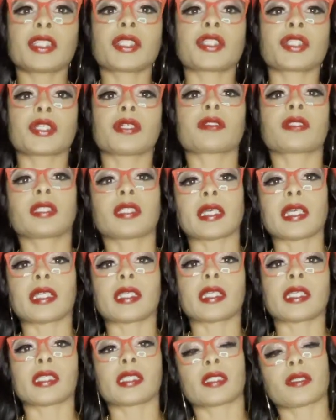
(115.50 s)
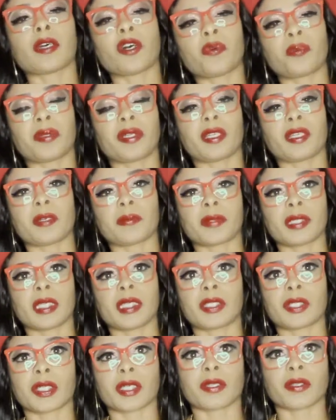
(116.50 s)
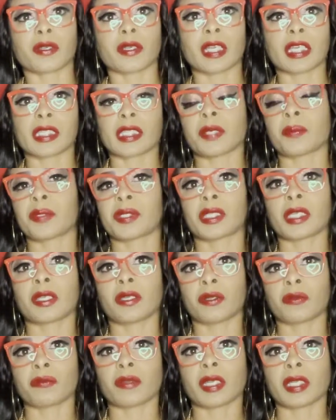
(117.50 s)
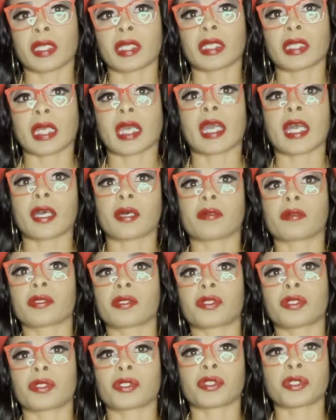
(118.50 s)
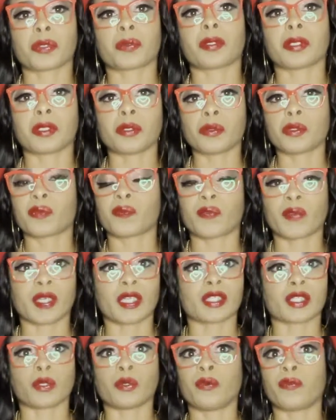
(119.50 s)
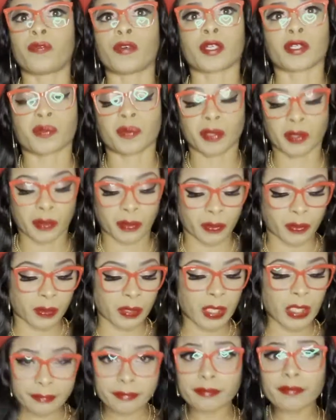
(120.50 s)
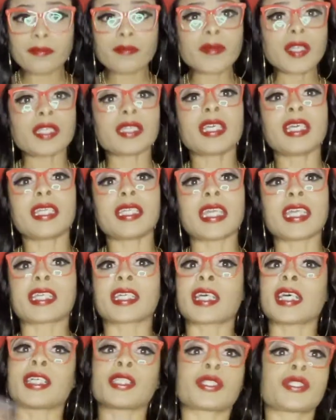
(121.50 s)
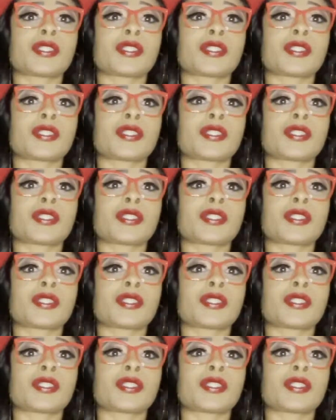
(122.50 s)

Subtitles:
just showed the ladies opening up to each other as they was getting ready in the house, just showing who's friends and who fucks with who. Then they cut